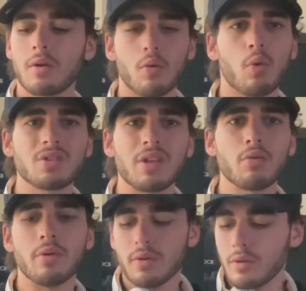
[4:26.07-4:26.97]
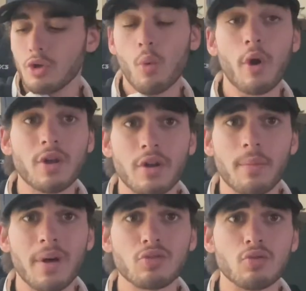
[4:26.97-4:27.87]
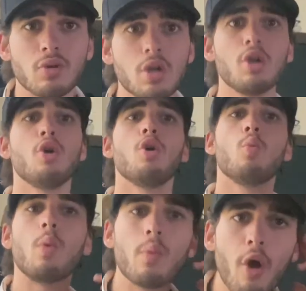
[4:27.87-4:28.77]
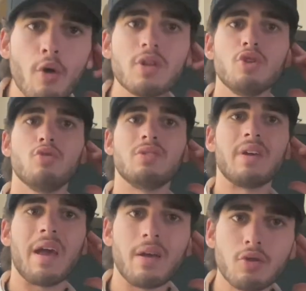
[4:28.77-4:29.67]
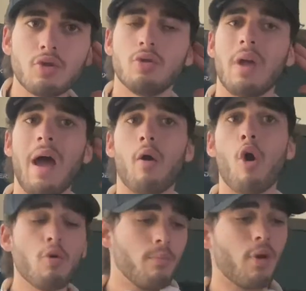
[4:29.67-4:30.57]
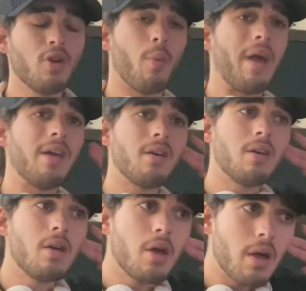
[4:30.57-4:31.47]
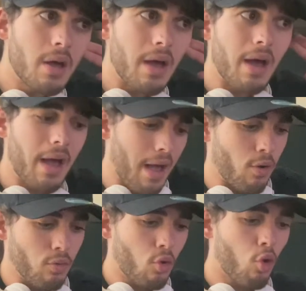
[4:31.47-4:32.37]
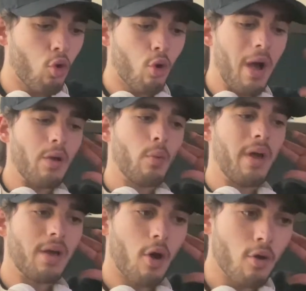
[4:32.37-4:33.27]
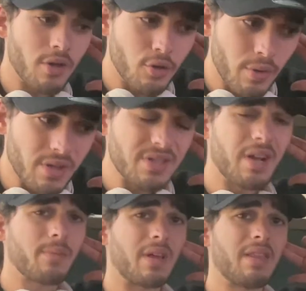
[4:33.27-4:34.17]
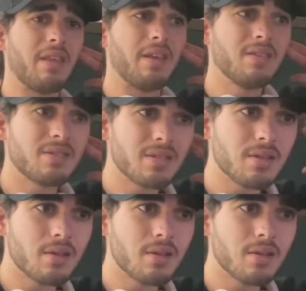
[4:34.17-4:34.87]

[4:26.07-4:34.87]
What's that doing? You're working on a muscle. When we're only using our own body weight, our core, and we're only doing sit-ups like this,